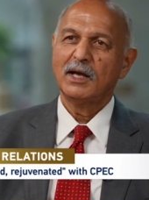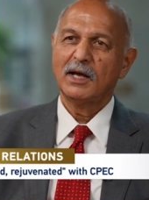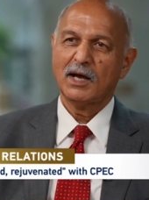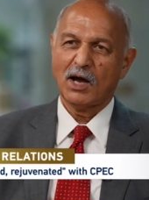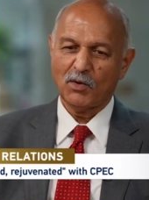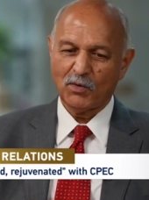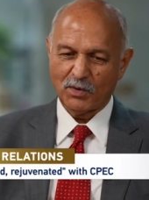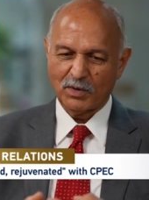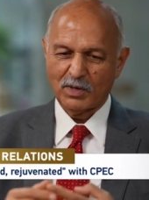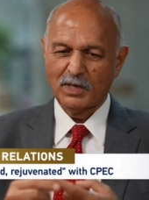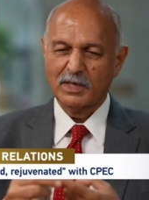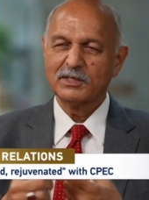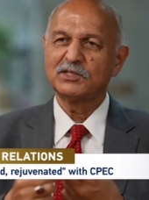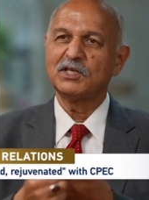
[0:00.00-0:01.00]
How? How?
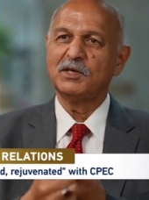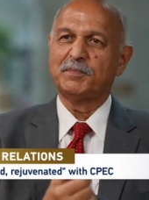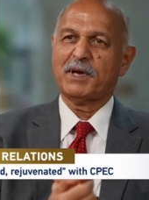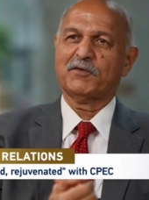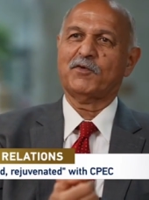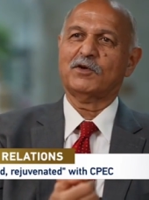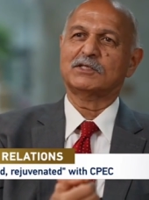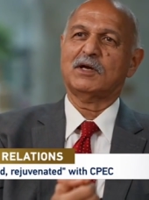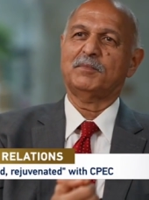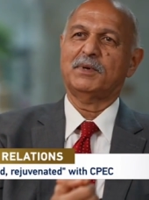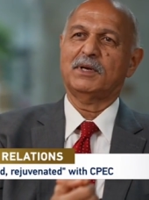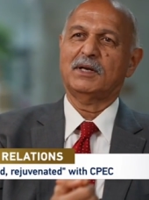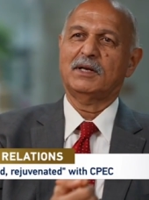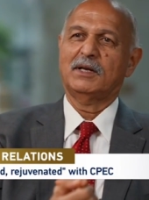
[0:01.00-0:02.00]
CPEC, for
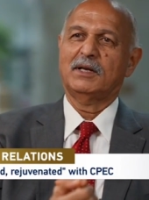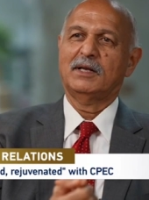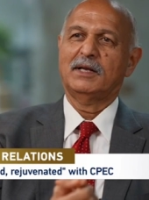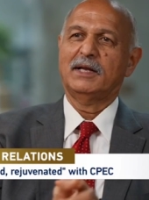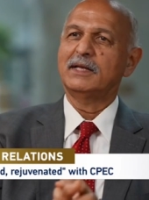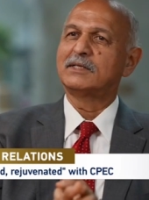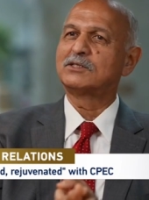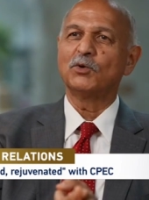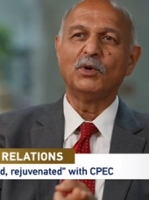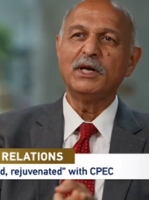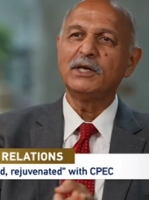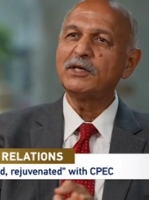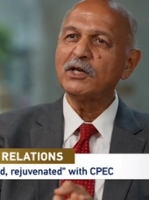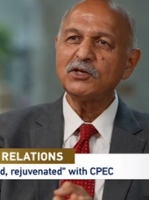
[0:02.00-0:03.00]
example. It's
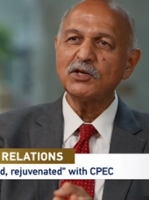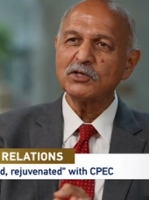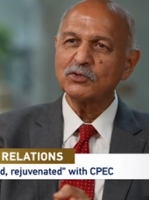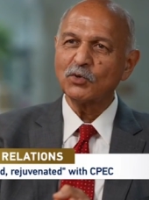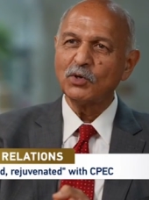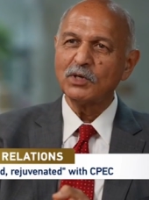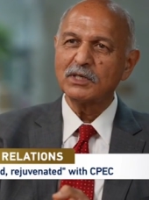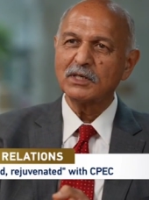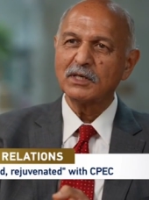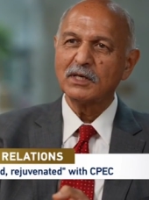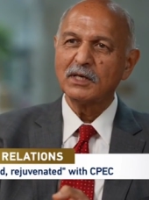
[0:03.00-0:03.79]
only 10 years old.